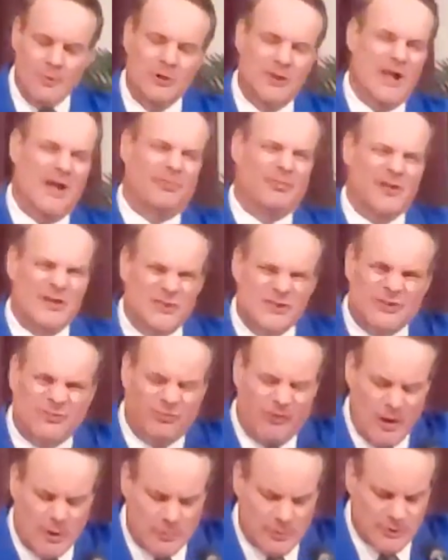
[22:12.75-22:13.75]
Yet this
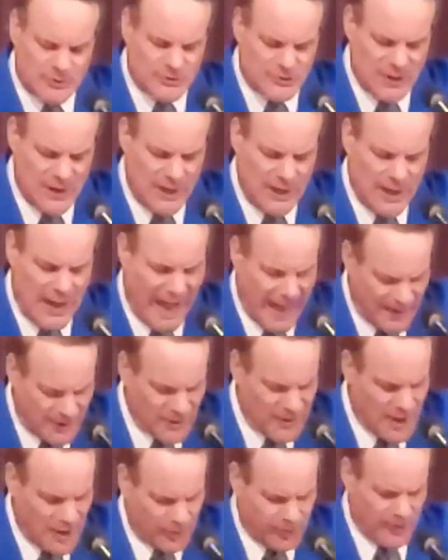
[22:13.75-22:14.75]
Pharisee had
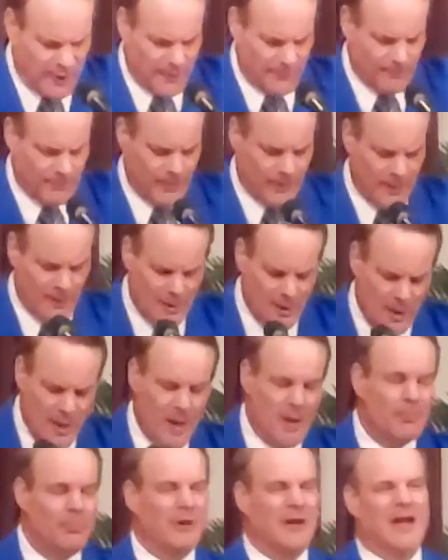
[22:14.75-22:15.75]
nothing
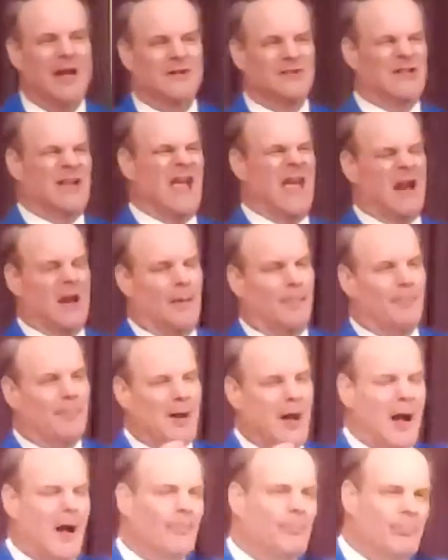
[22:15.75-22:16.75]
because he had a
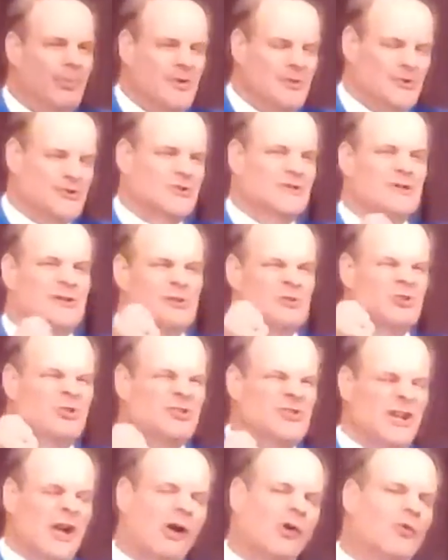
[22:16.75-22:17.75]
pompous,
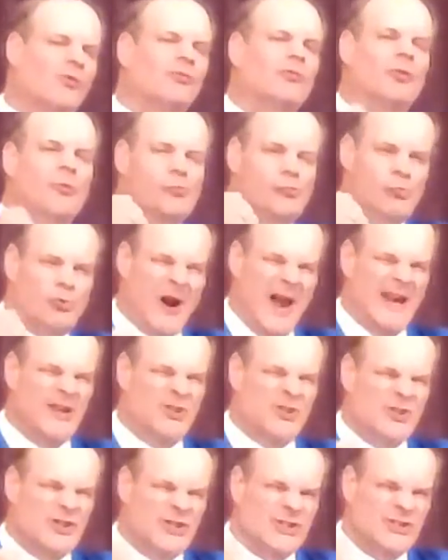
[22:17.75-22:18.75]
self
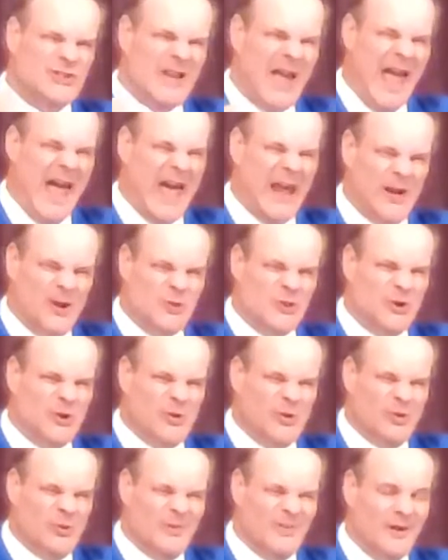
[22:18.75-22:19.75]
righteous
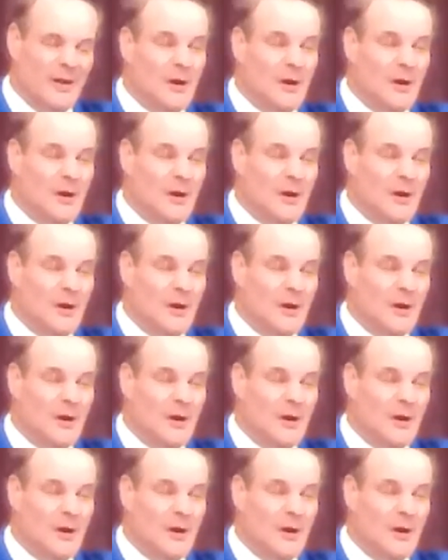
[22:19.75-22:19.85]
attitude.